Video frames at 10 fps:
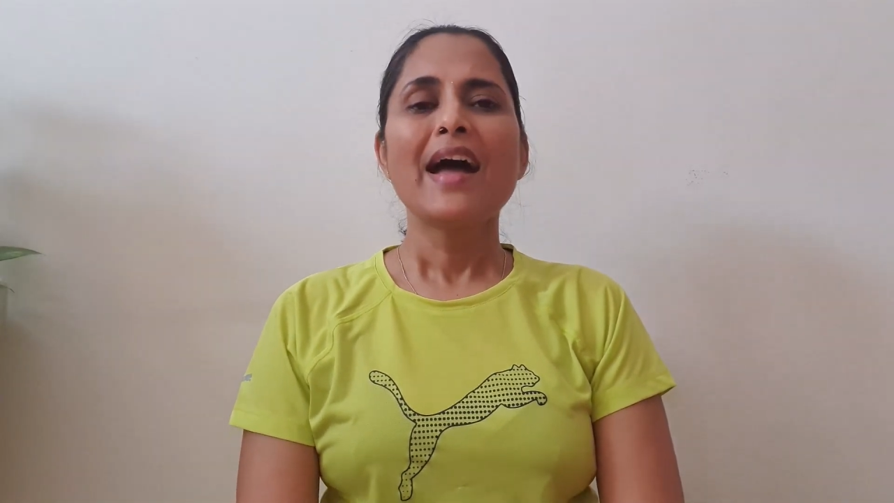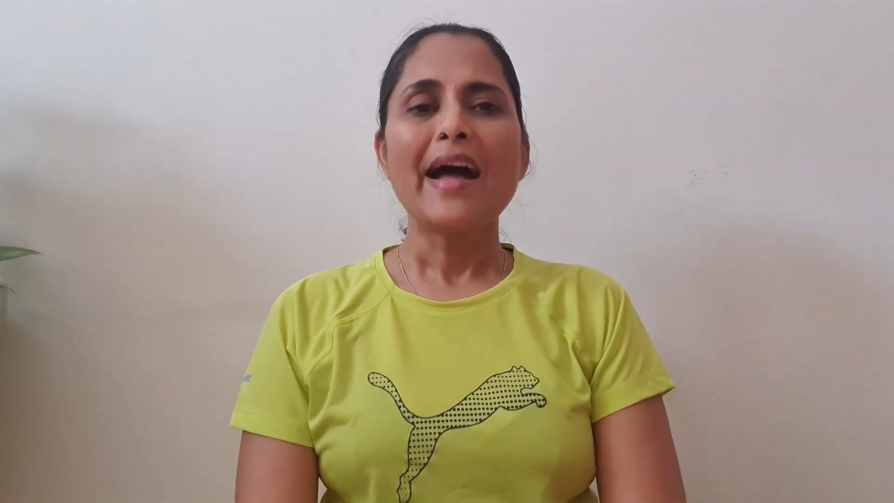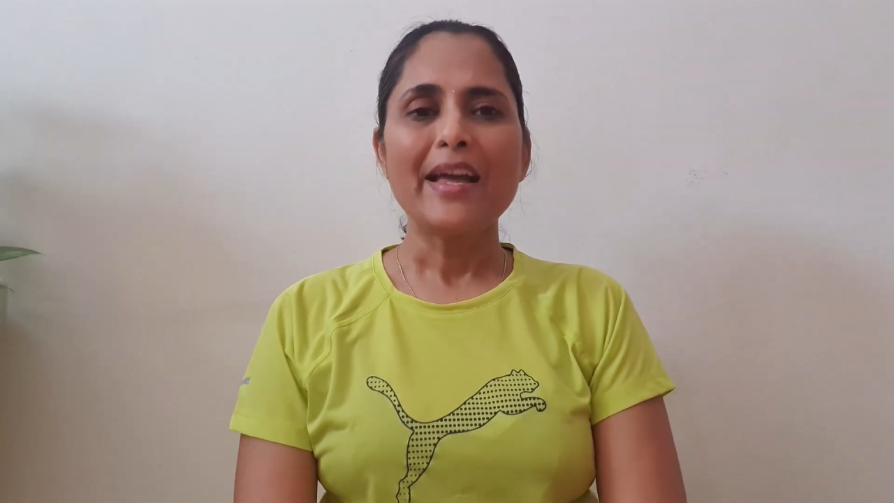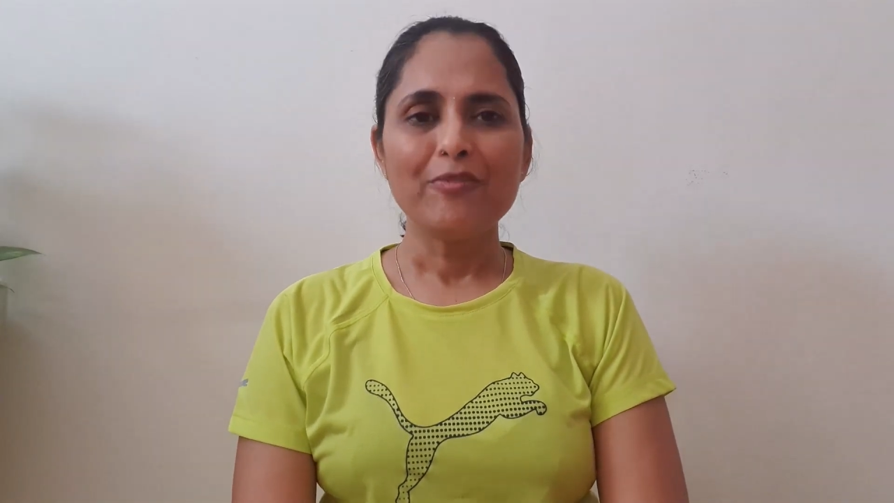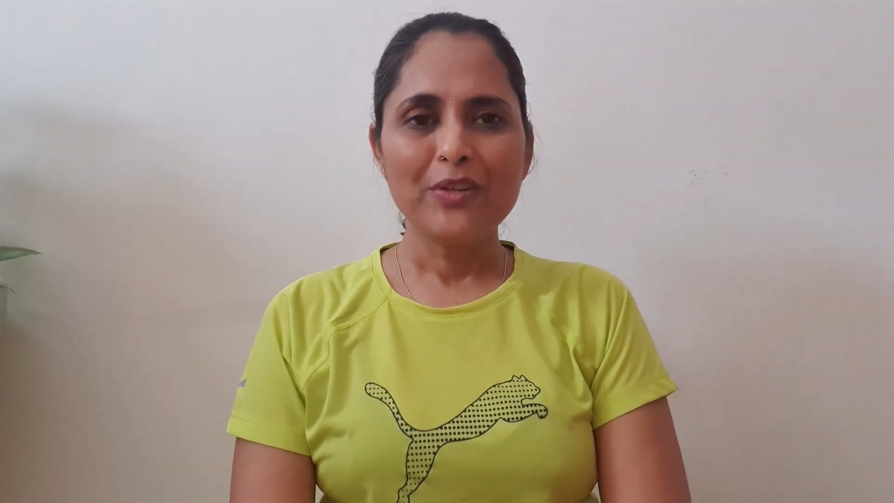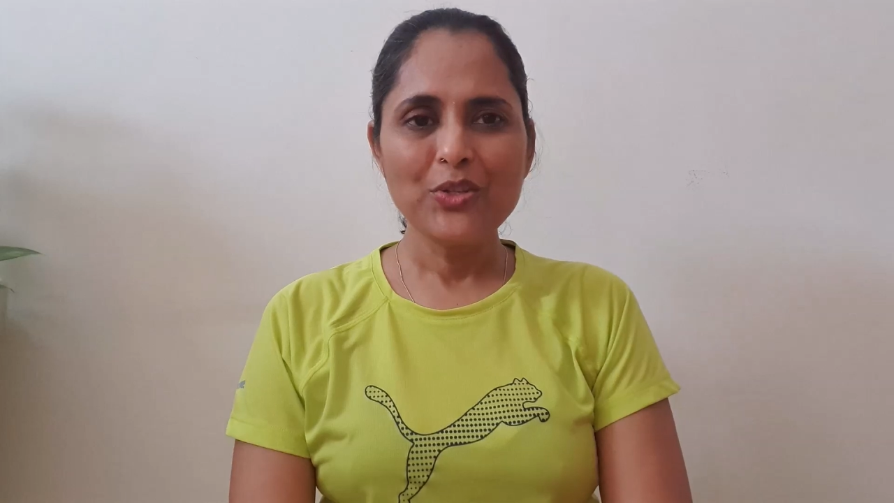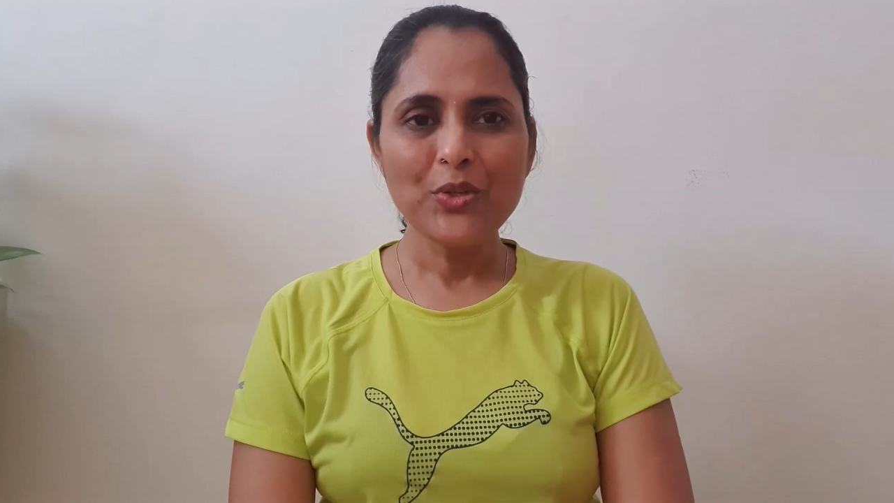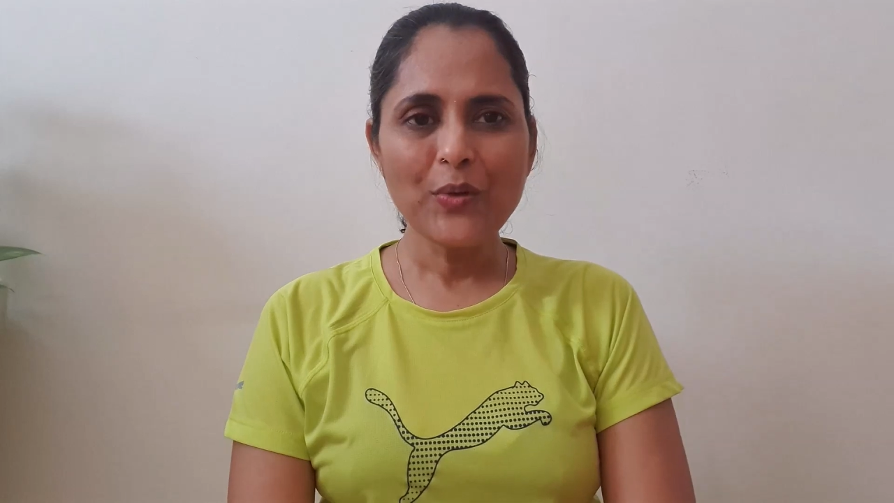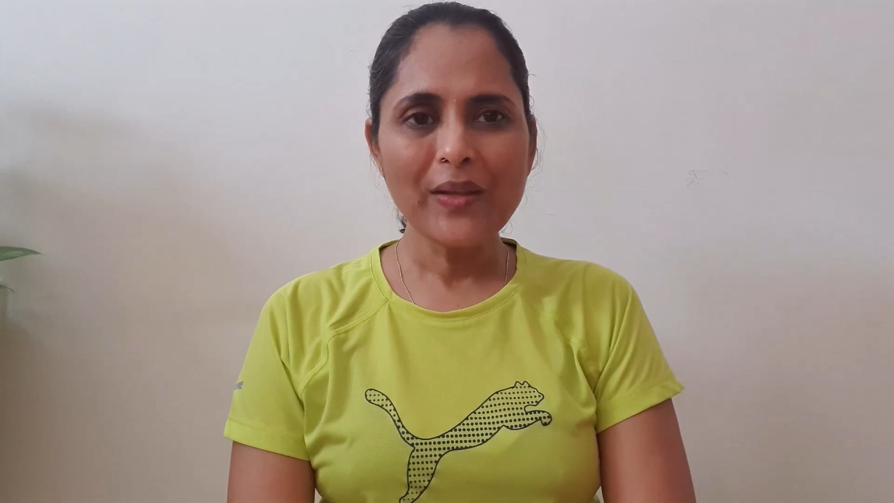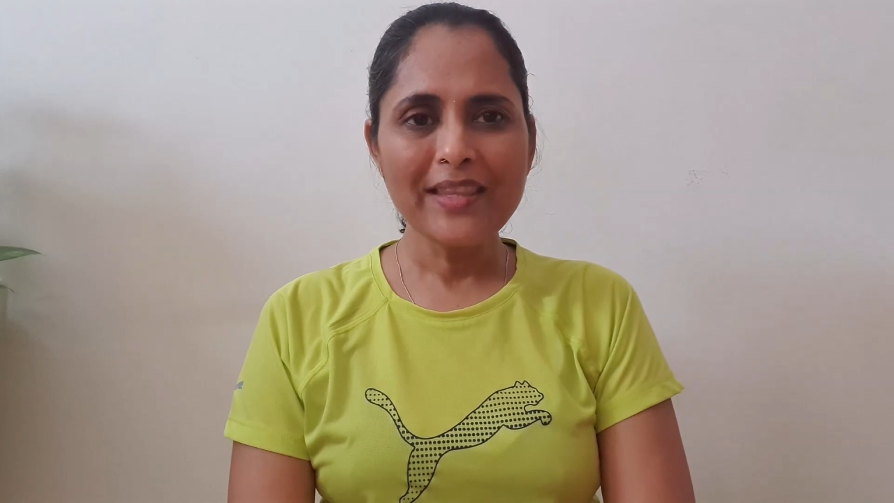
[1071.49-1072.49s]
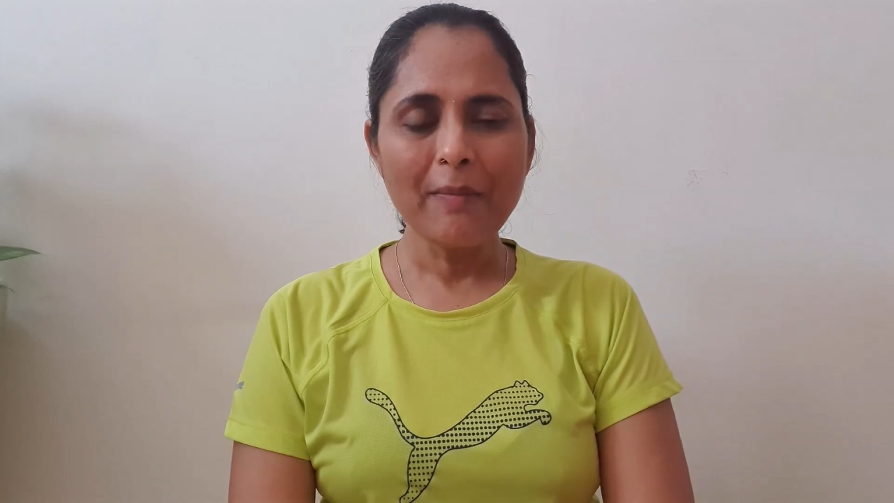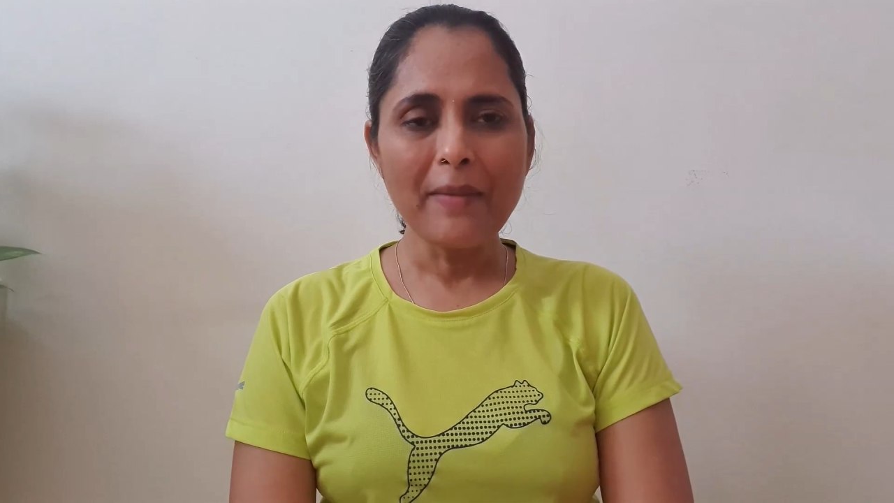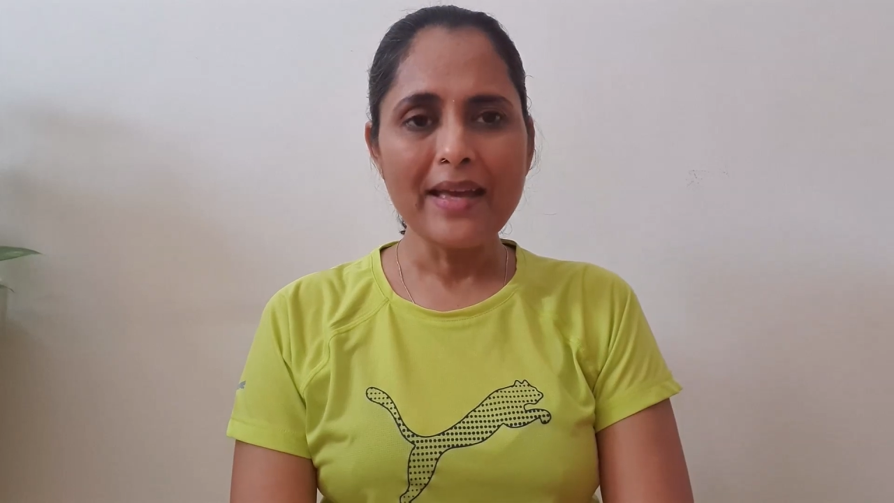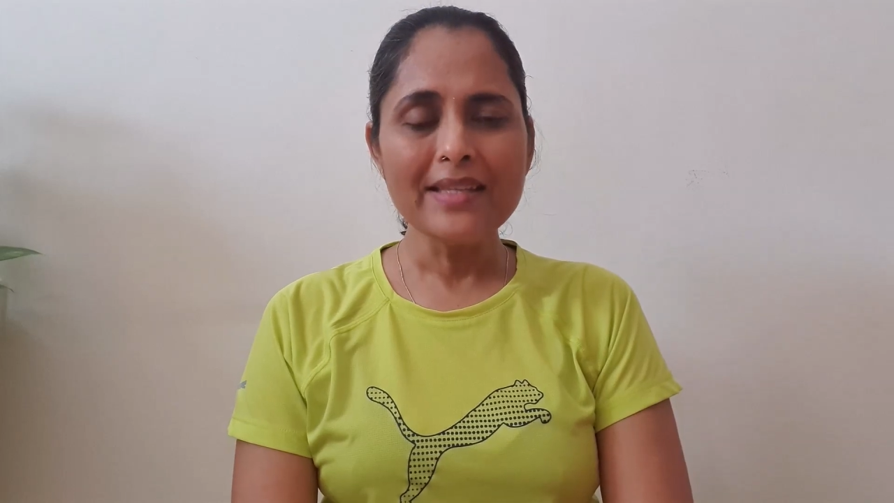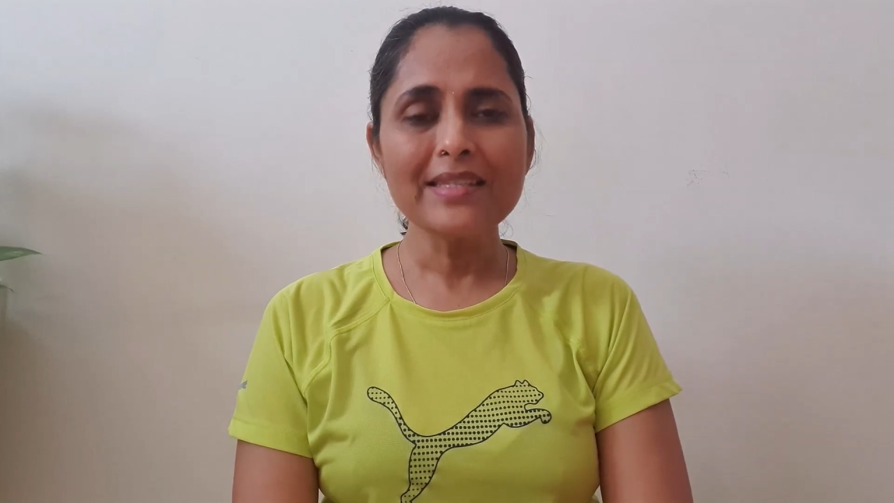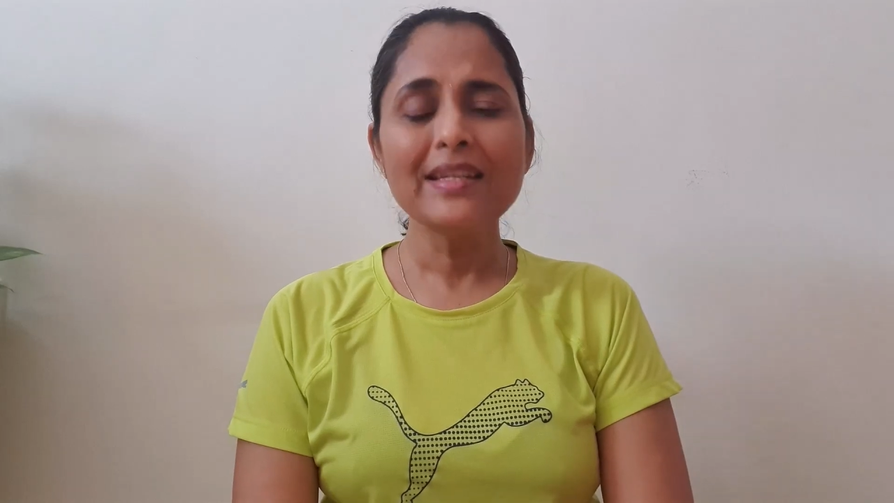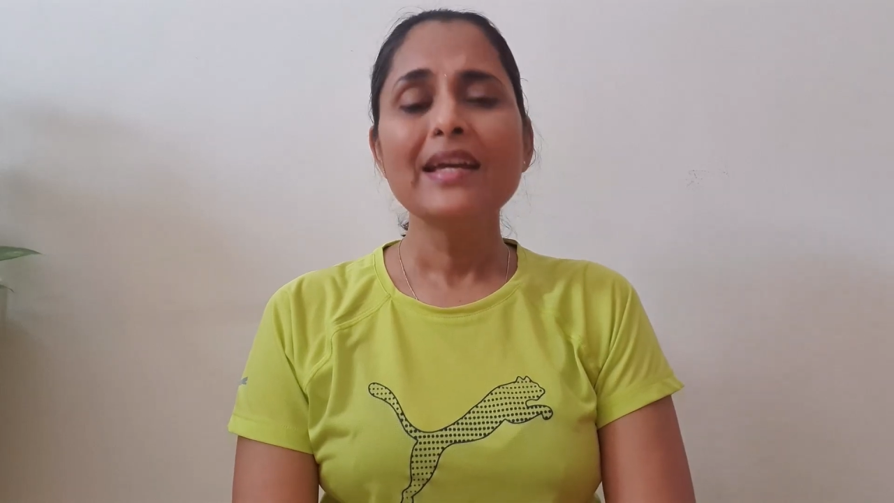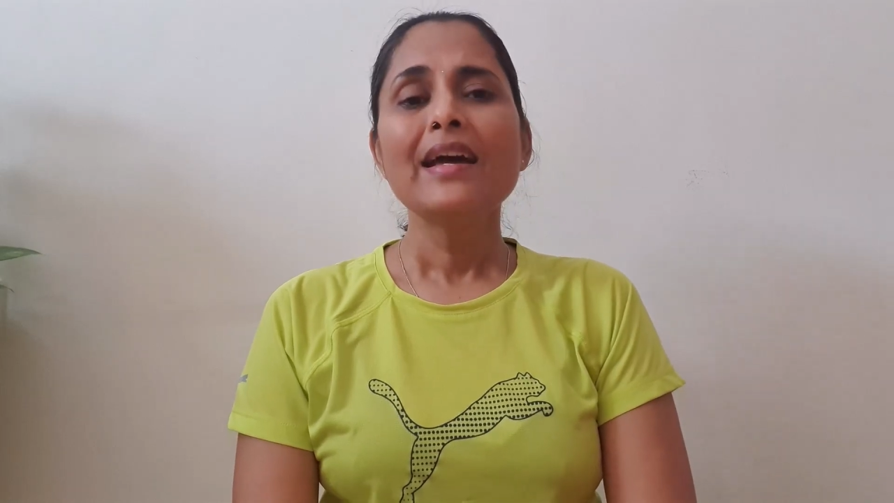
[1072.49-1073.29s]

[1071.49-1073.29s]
I wish you all the best.